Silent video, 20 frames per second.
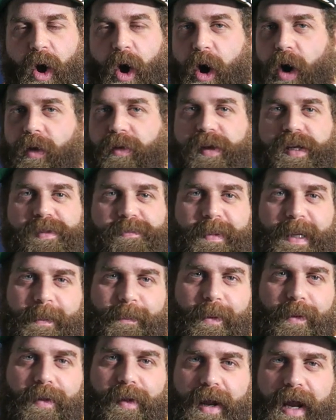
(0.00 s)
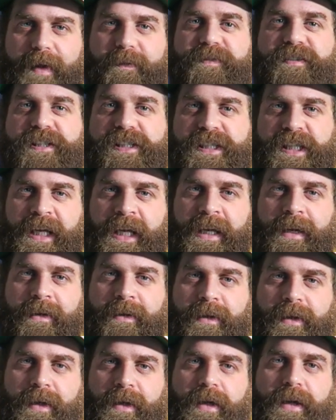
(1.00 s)
All these people that I've
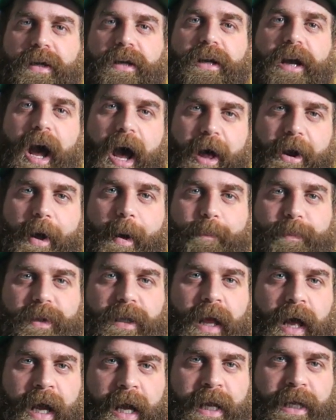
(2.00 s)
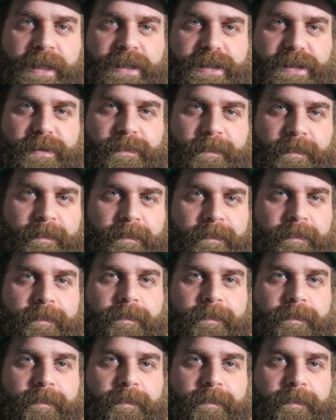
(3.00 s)
seen cut up lines,